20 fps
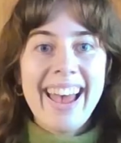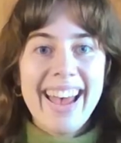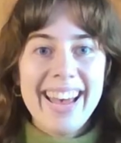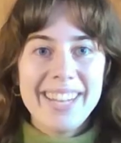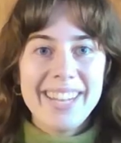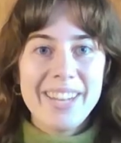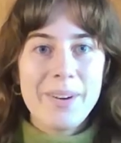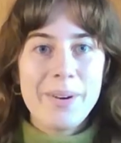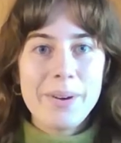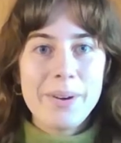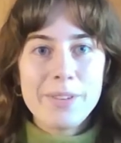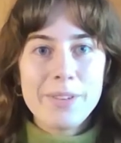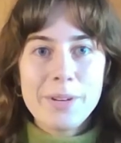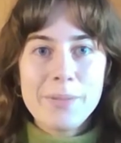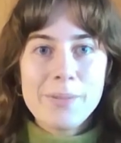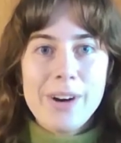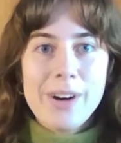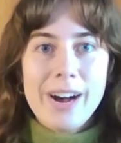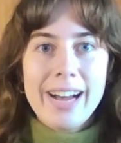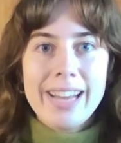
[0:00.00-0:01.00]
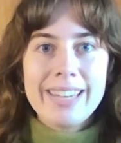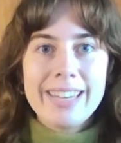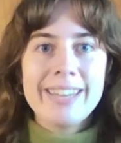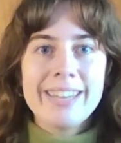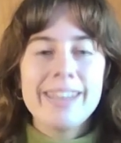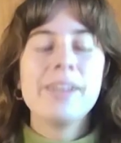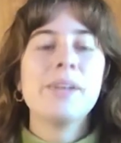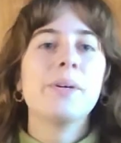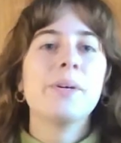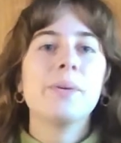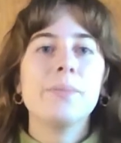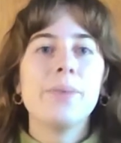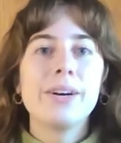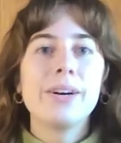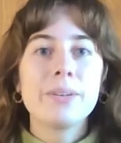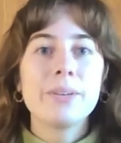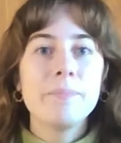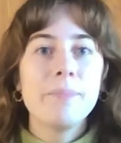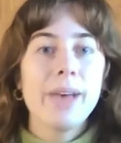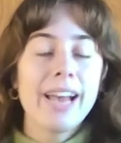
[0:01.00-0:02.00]
Hello everyone!
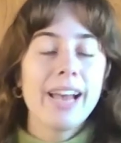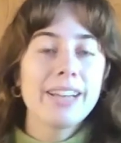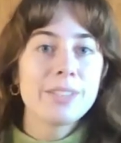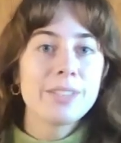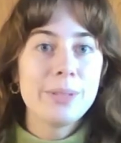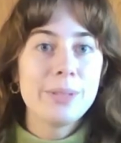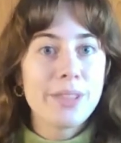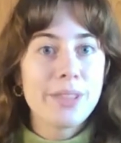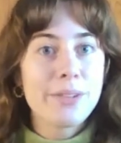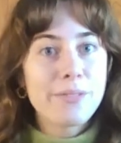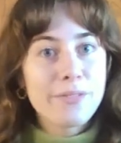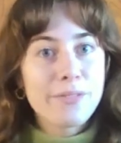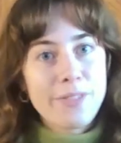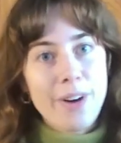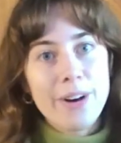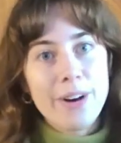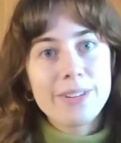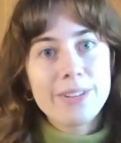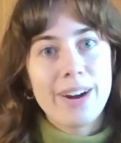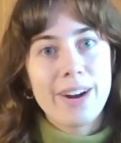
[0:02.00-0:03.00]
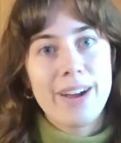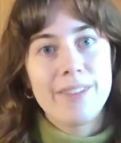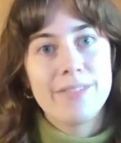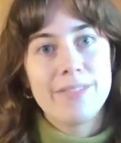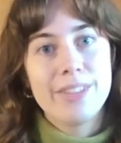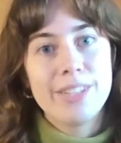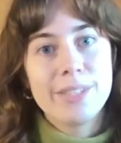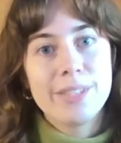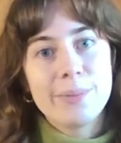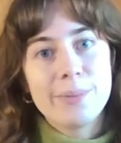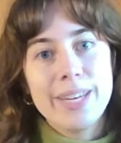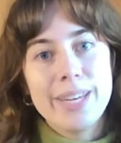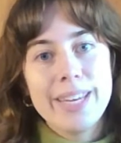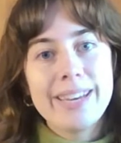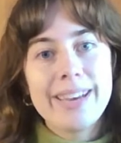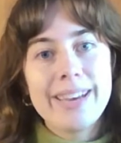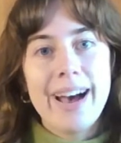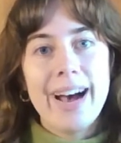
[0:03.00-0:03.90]
Welcome back to another fall craft this week.